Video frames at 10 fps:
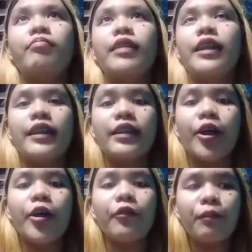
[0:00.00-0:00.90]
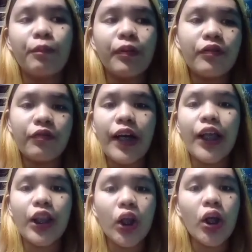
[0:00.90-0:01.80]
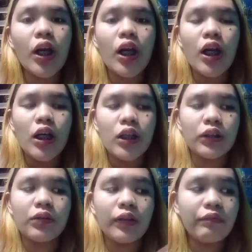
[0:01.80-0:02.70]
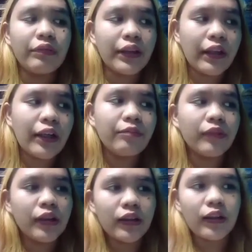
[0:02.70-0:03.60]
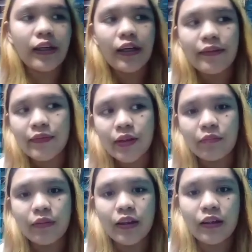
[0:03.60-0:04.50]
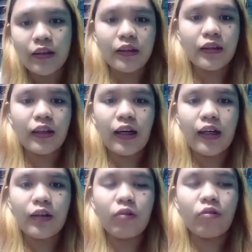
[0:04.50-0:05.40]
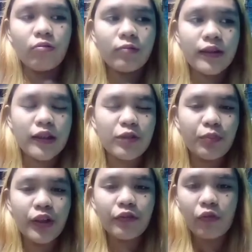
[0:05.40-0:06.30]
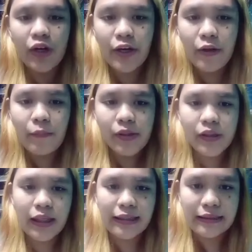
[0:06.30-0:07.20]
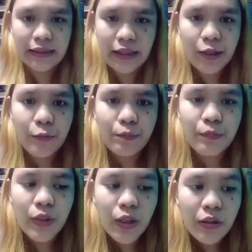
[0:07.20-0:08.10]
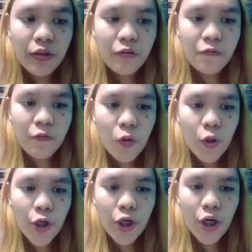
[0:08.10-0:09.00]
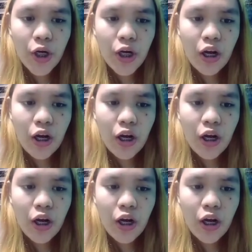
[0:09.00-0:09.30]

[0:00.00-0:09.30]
he's our provider. So every time that I have something, I always pray for him and ask him for,